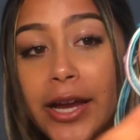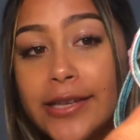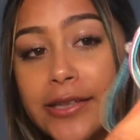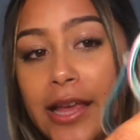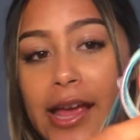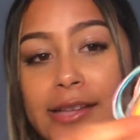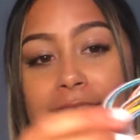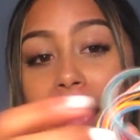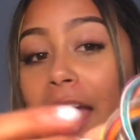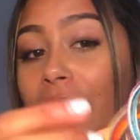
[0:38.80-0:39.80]

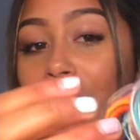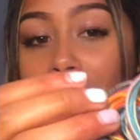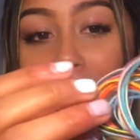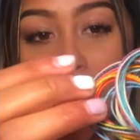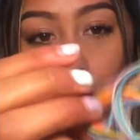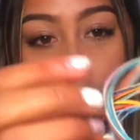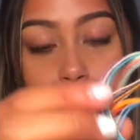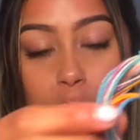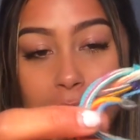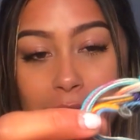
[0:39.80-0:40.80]
bracelets. Thank you to
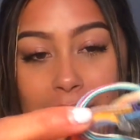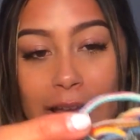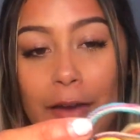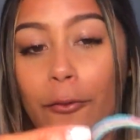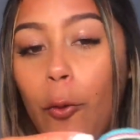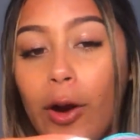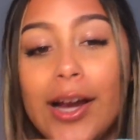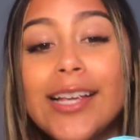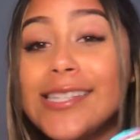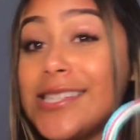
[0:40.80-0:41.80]
Pura Vida
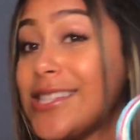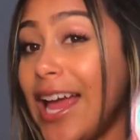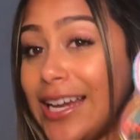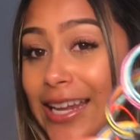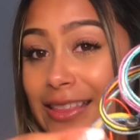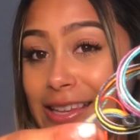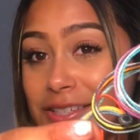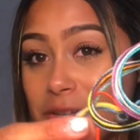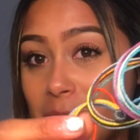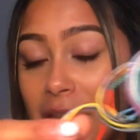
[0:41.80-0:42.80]
for sending
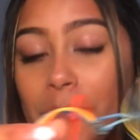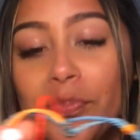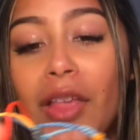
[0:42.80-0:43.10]
these to me.